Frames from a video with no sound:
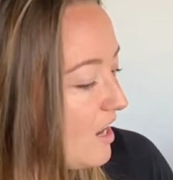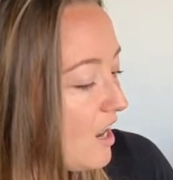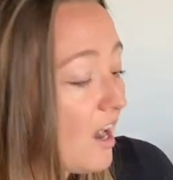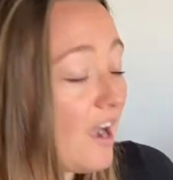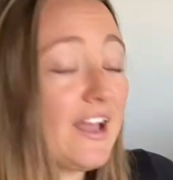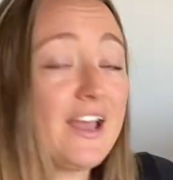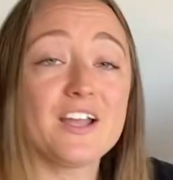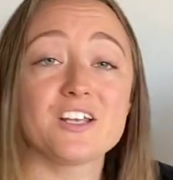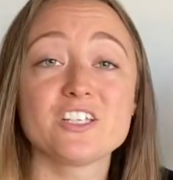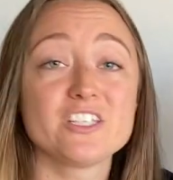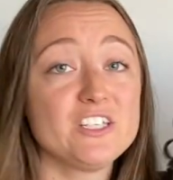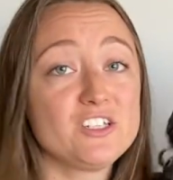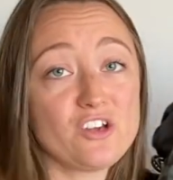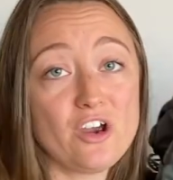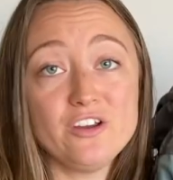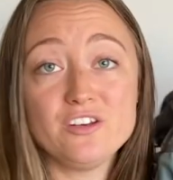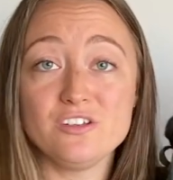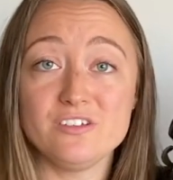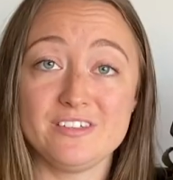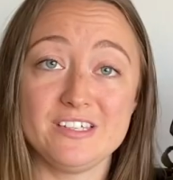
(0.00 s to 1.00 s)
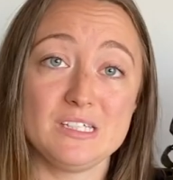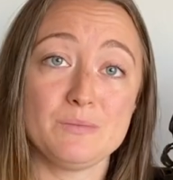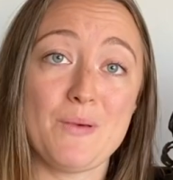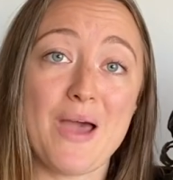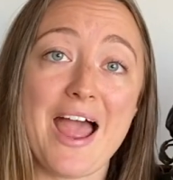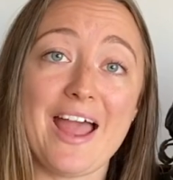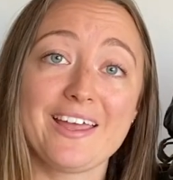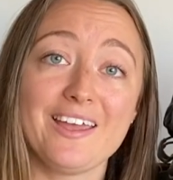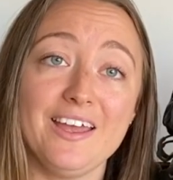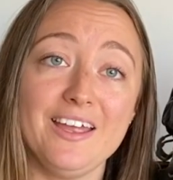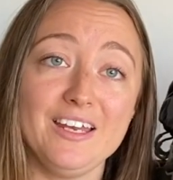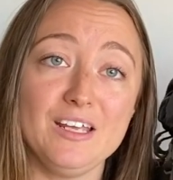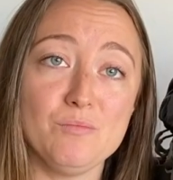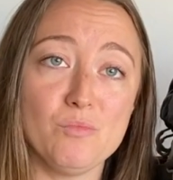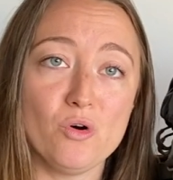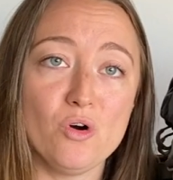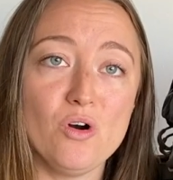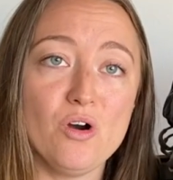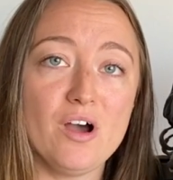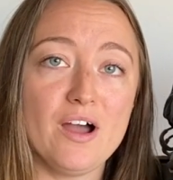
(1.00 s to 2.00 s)
I actually don't use this pack
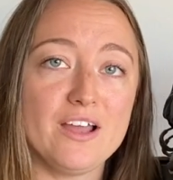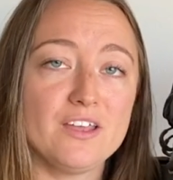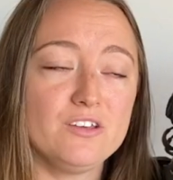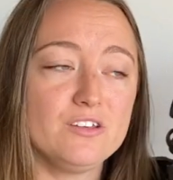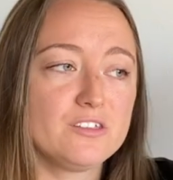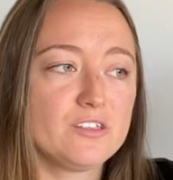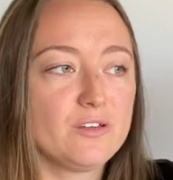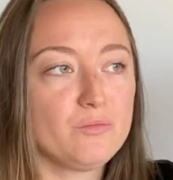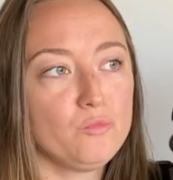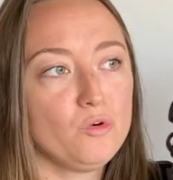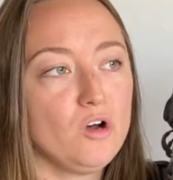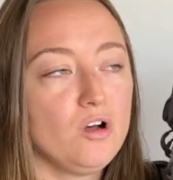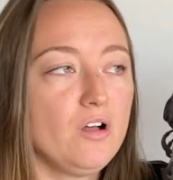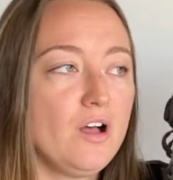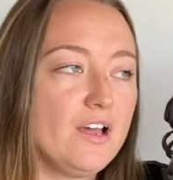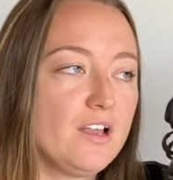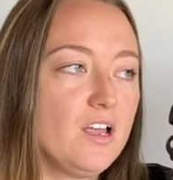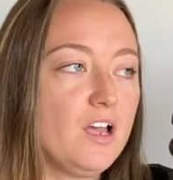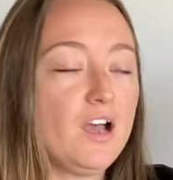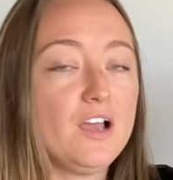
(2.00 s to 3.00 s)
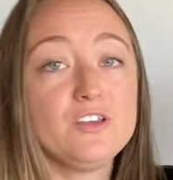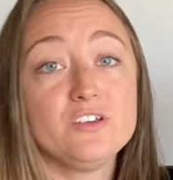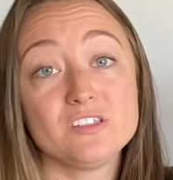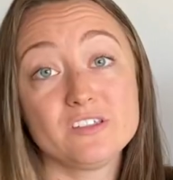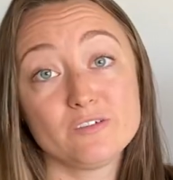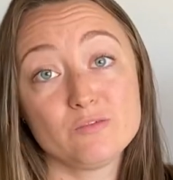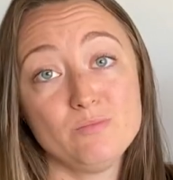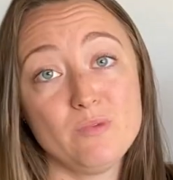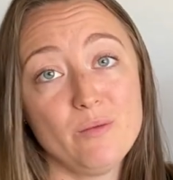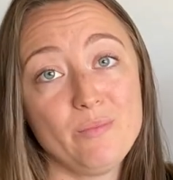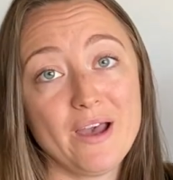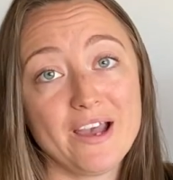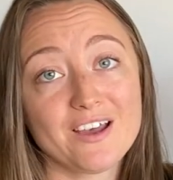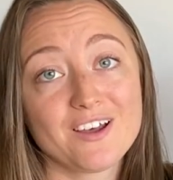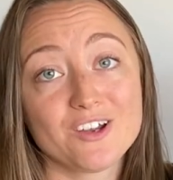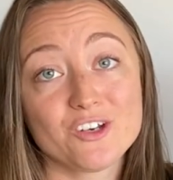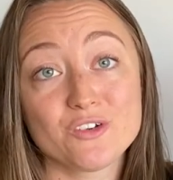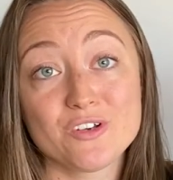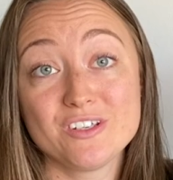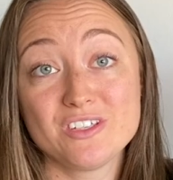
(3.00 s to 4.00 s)
anymore. I use it for my
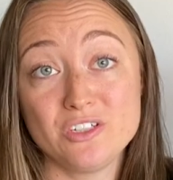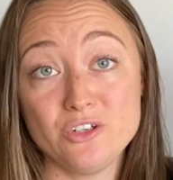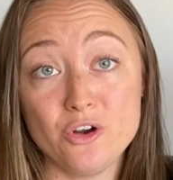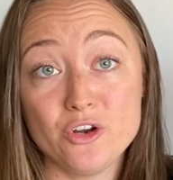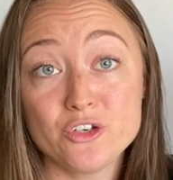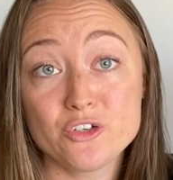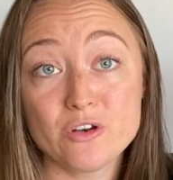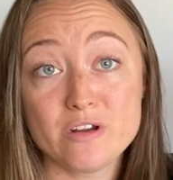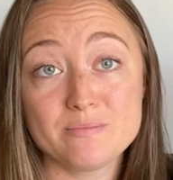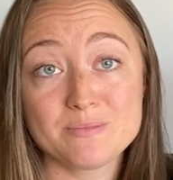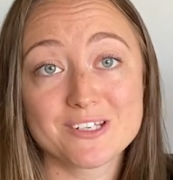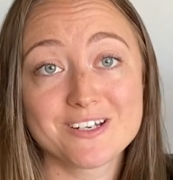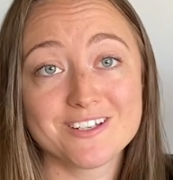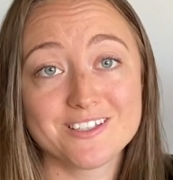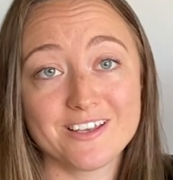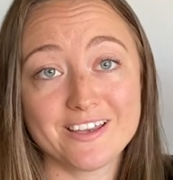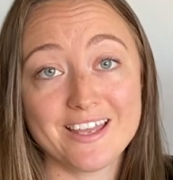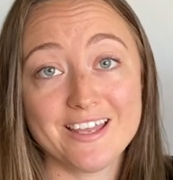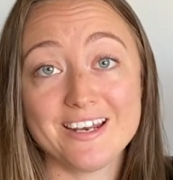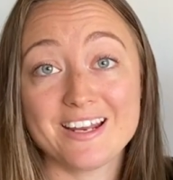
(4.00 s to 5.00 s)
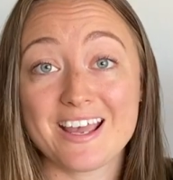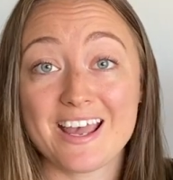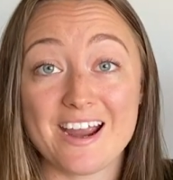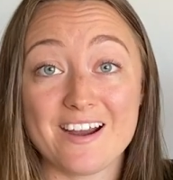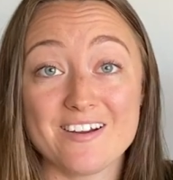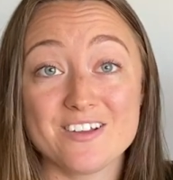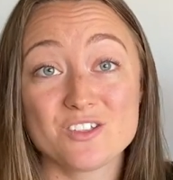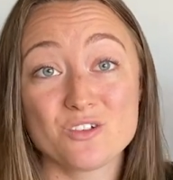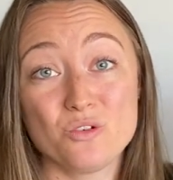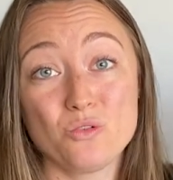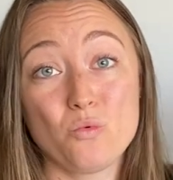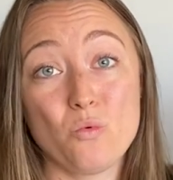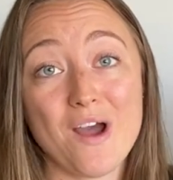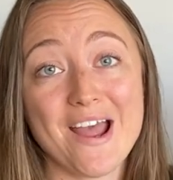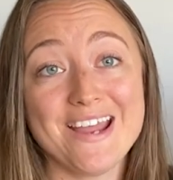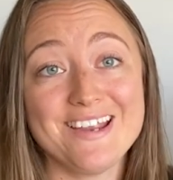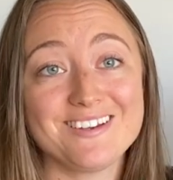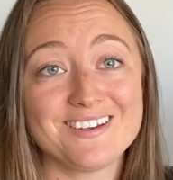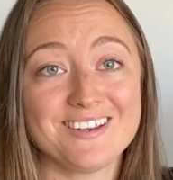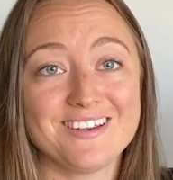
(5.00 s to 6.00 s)
backcountry snow trips because again, it carries good
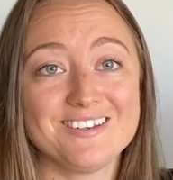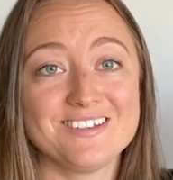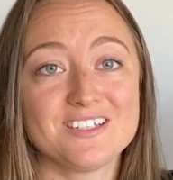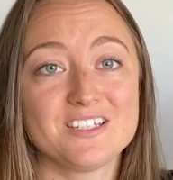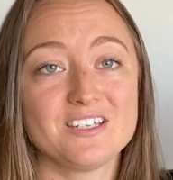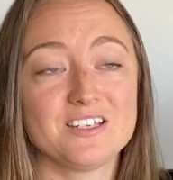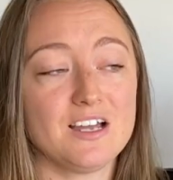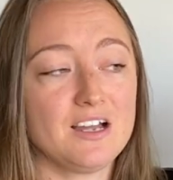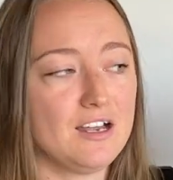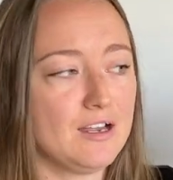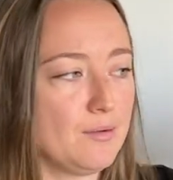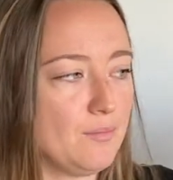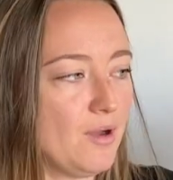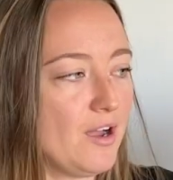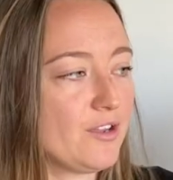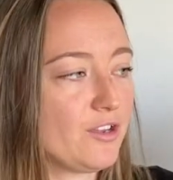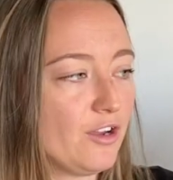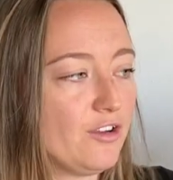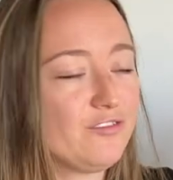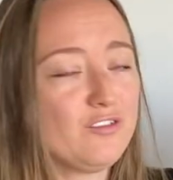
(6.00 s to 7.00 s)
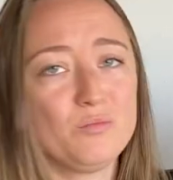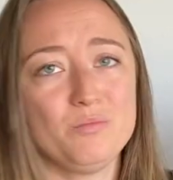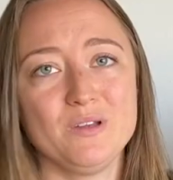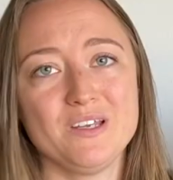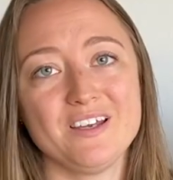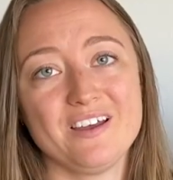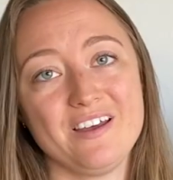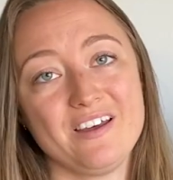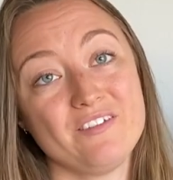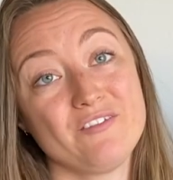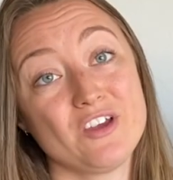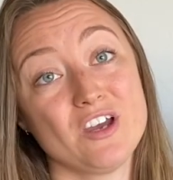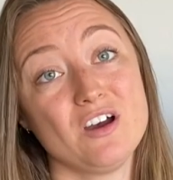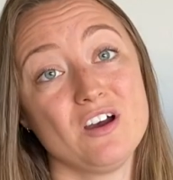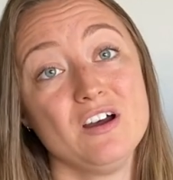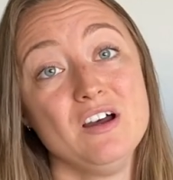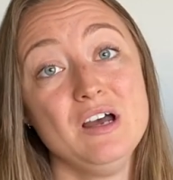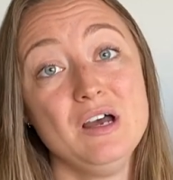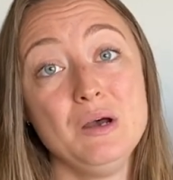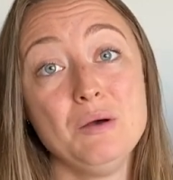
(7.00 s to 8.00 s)
weight and I go for bigger, heavier,
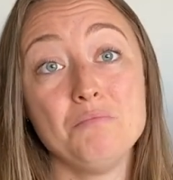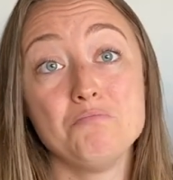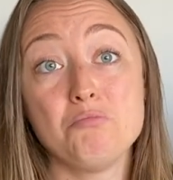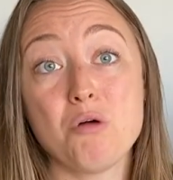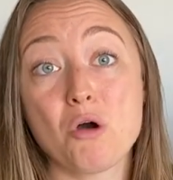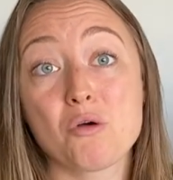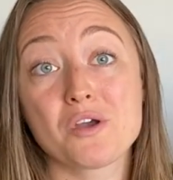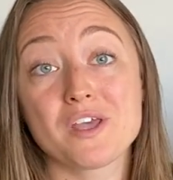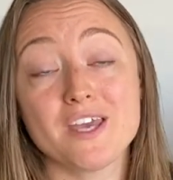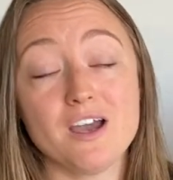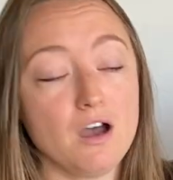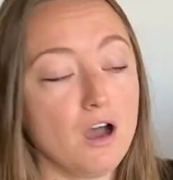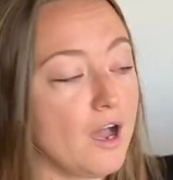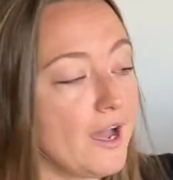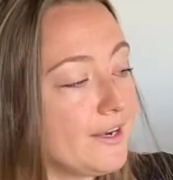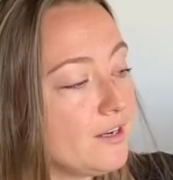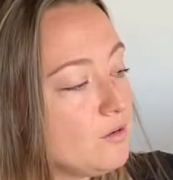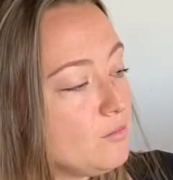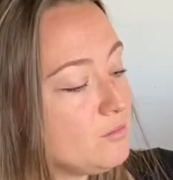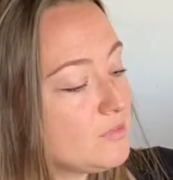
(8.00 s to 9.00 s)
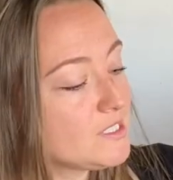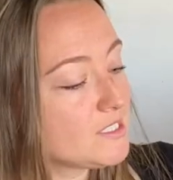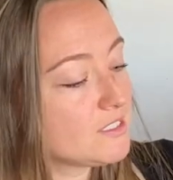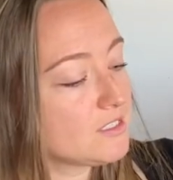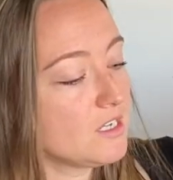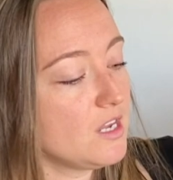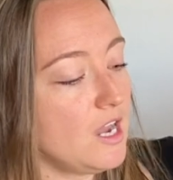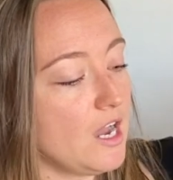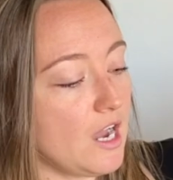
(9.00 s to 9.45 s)
bulkier items.